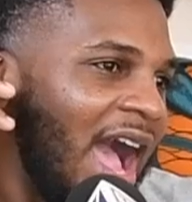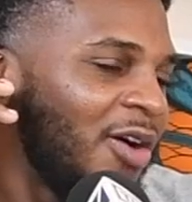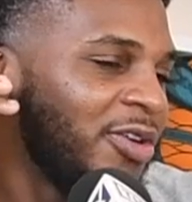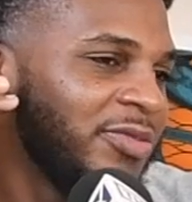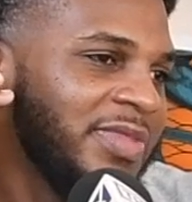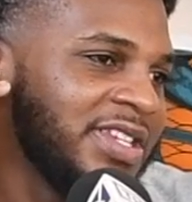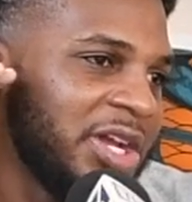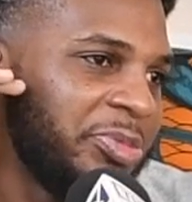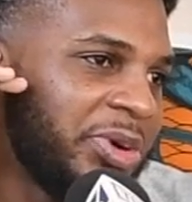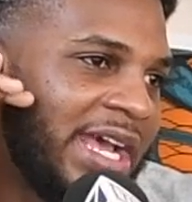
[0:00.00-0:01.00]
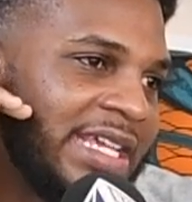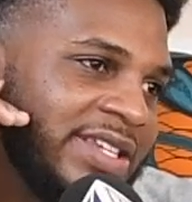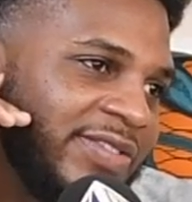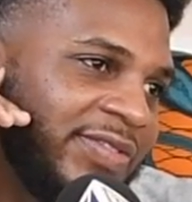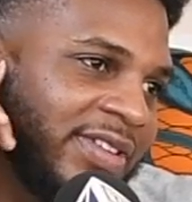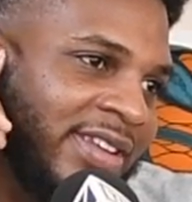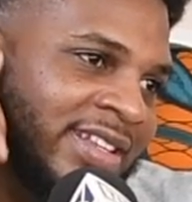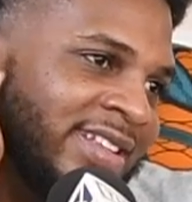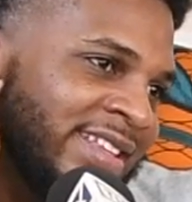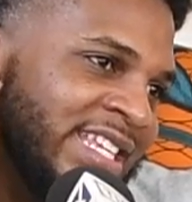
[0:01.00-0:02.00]
I wouldn't be surprised if
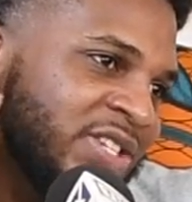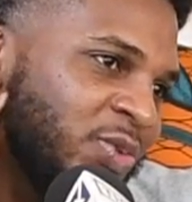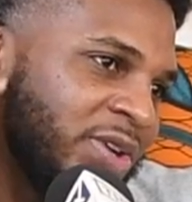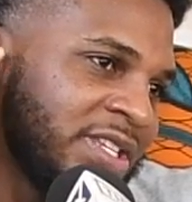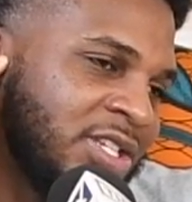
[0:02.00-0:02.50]
this was